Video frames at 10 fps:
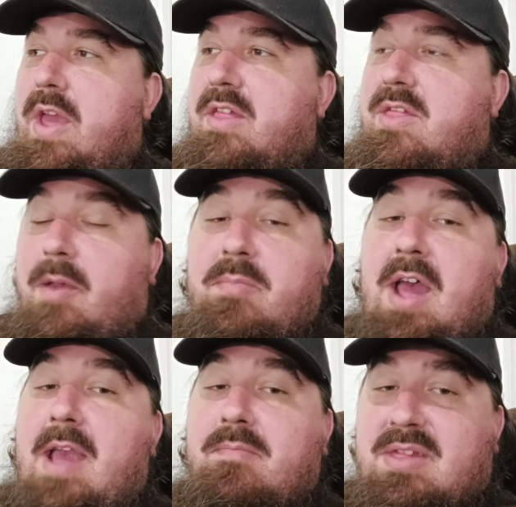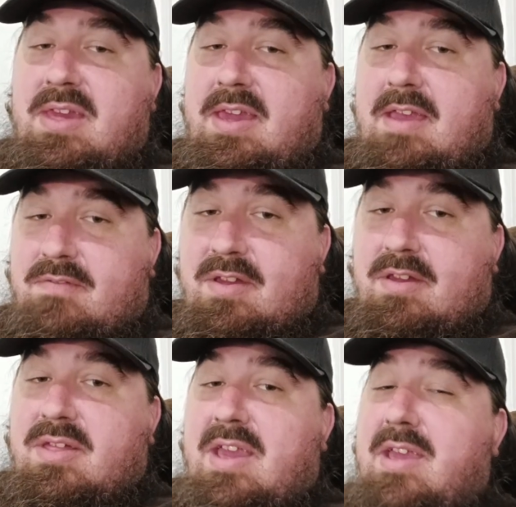Sometimes he gives
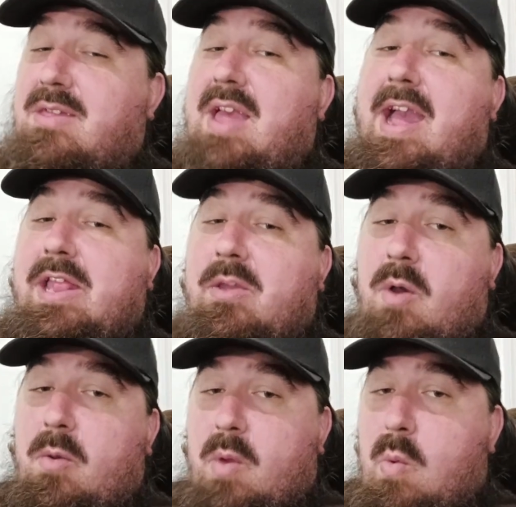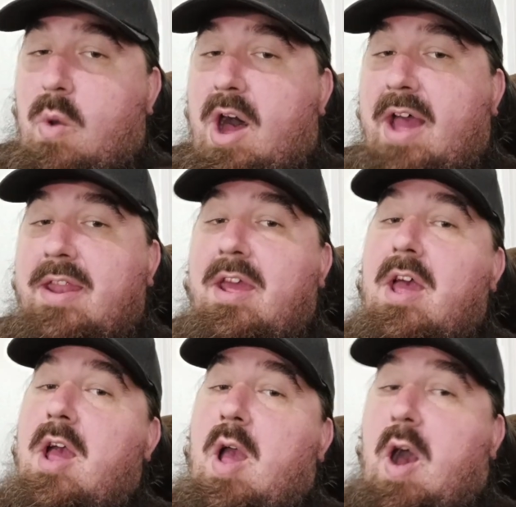us exactly what we want.
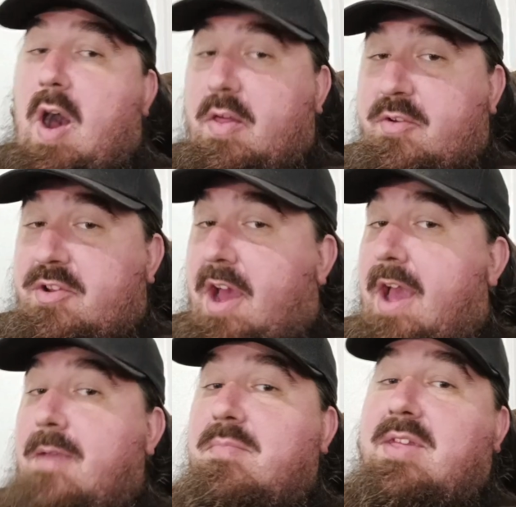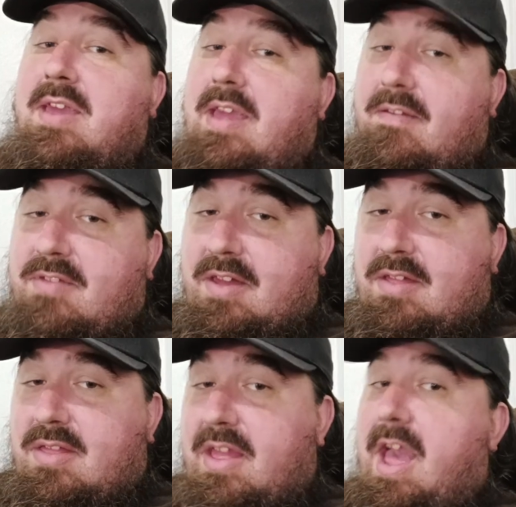Other times he gives
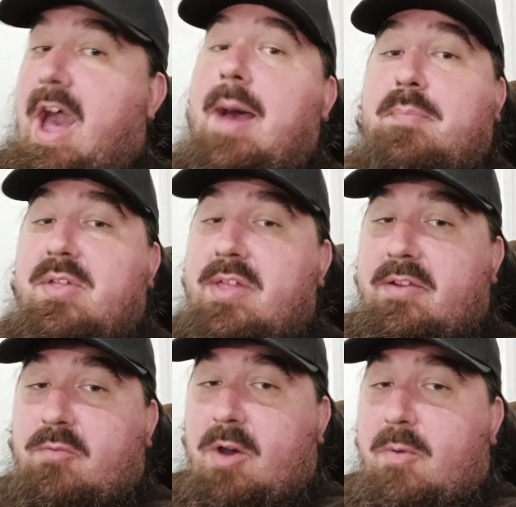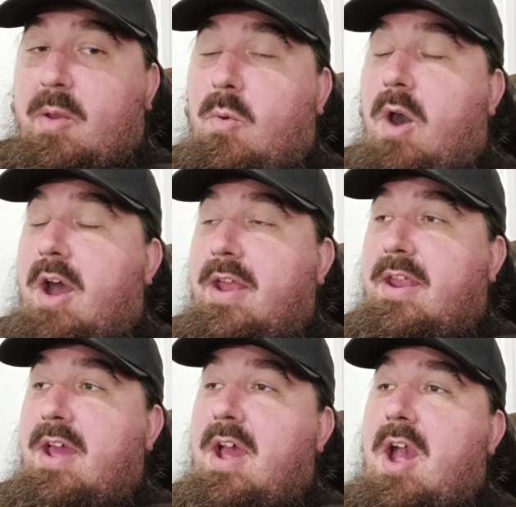us the opposite of what we want.
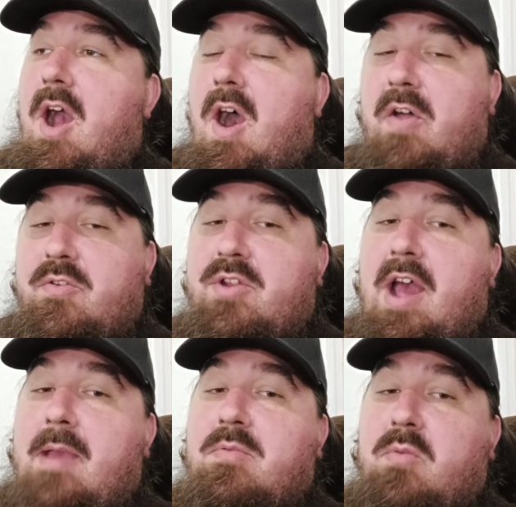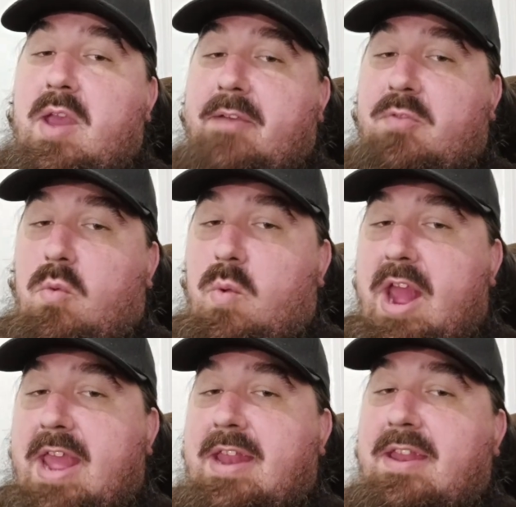Other times we have to
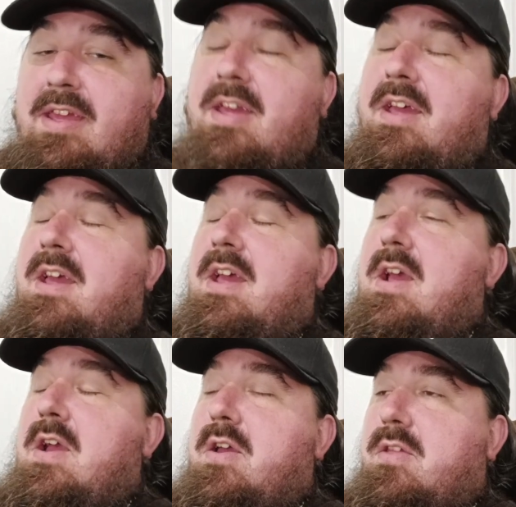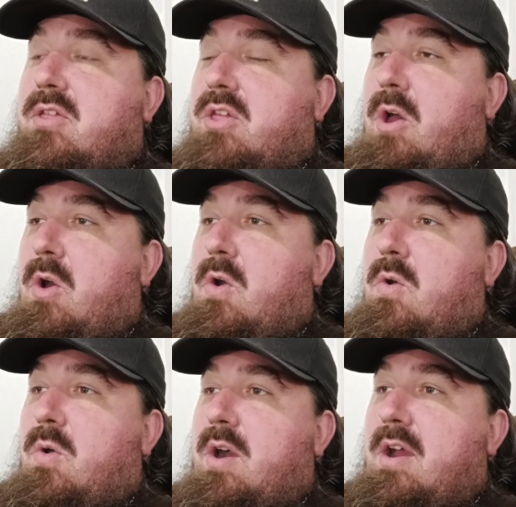wait.
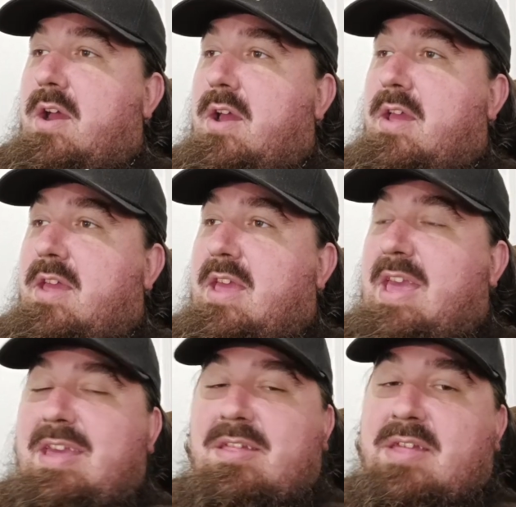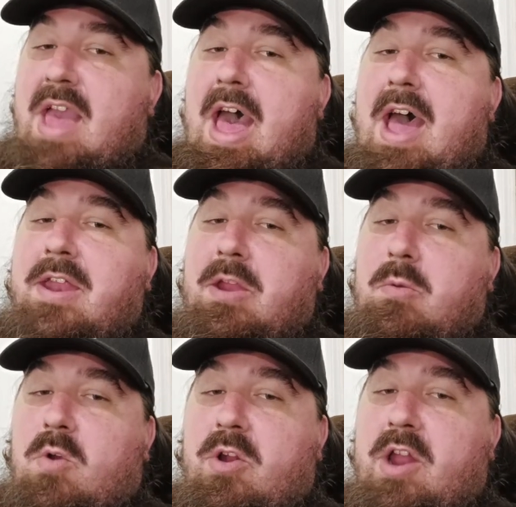So he's God
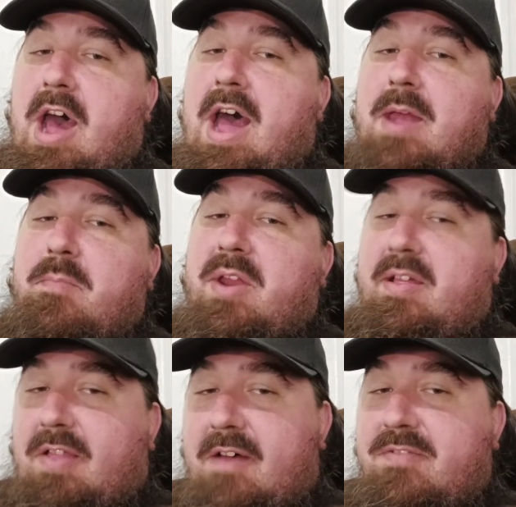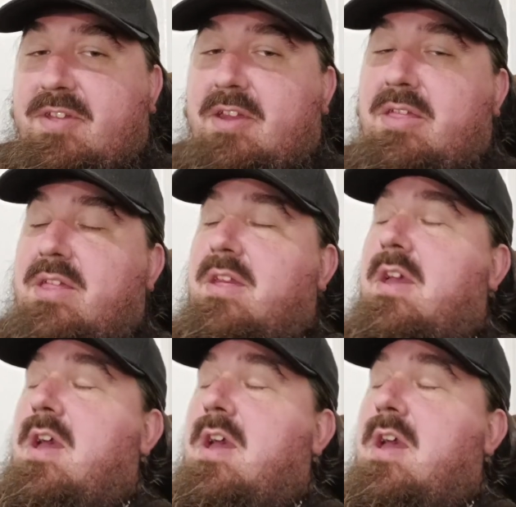and we're not, but he loves us.